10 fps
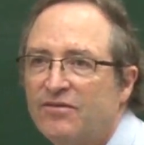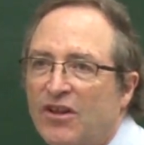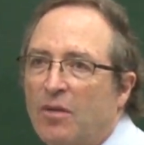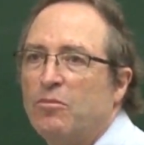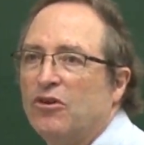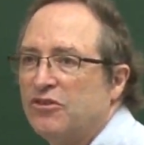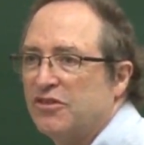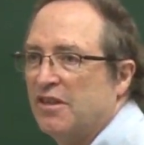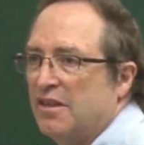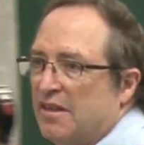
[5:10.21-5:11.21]

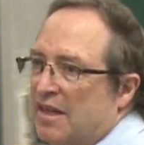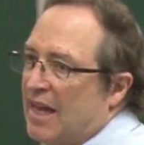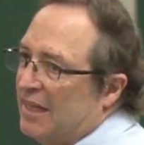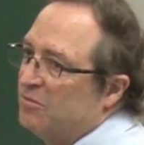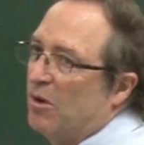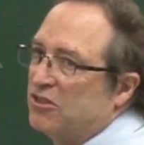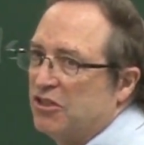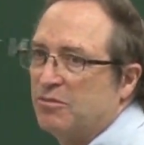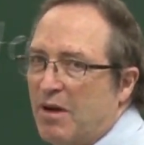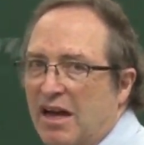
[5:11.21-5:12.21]
numbers as much
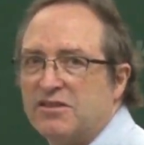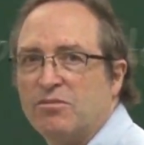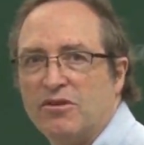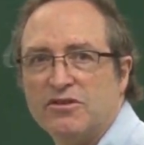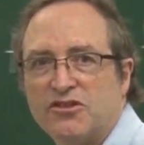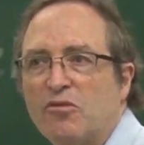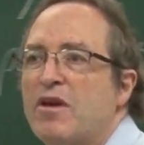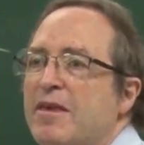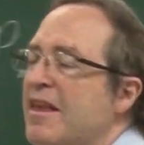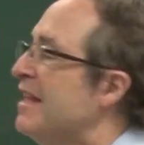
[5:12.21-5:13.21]
as possible. So we